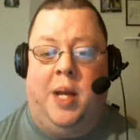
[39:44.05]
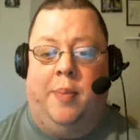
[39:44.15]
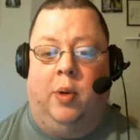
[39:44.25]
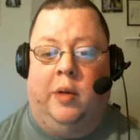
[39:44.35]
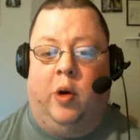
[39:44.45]

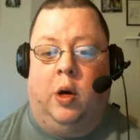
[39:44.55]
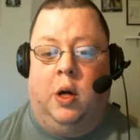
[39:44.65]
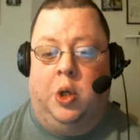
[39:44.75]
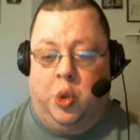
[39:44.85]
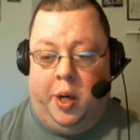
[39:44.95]
people of our
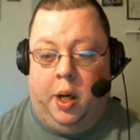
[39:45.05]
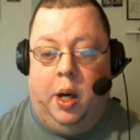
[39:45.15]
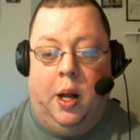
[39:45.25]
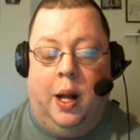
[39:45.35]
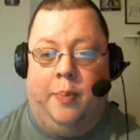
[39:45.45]
country.
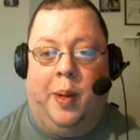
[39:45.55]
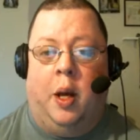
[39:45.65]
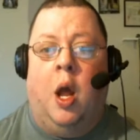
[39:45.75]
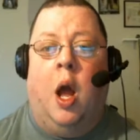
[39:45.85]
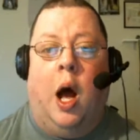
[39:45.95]

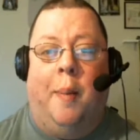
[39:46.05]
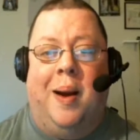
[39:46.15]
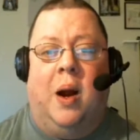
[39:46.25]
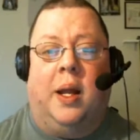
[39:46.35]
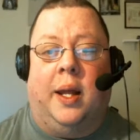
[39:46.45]
But
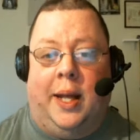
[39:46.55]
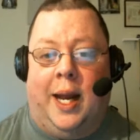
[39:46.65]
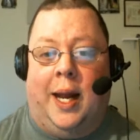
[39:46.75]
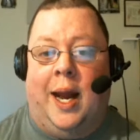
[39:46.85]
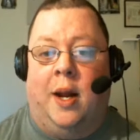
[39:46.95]
America
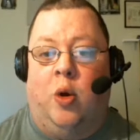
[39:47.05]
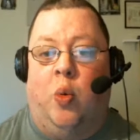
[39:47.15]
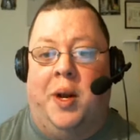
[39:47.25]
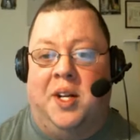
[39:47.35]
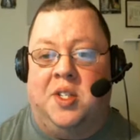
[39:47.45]
can't handle
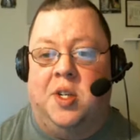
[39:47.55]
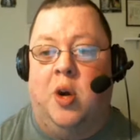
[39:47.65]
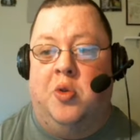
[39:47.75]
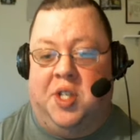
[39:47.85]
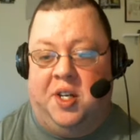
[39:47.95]
when it
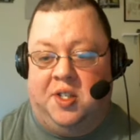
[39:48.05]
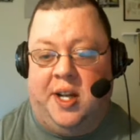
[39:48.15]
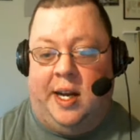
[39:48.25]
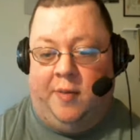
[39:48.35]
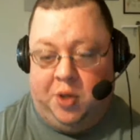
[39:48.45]
snows in the
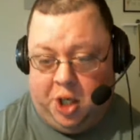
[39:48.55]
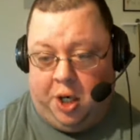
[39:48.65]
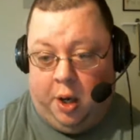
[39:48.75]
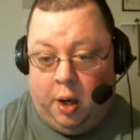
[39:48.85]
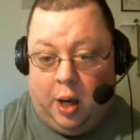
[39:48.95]
state of
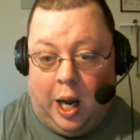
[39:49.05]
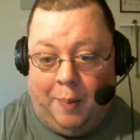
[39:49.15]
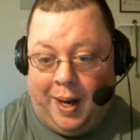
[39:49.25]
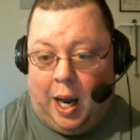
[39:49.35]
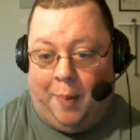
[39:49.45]
Virginia. I
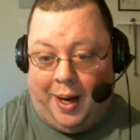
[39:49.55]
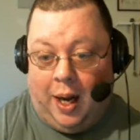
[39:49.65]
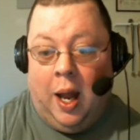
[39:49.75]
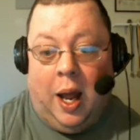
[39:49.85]
mean,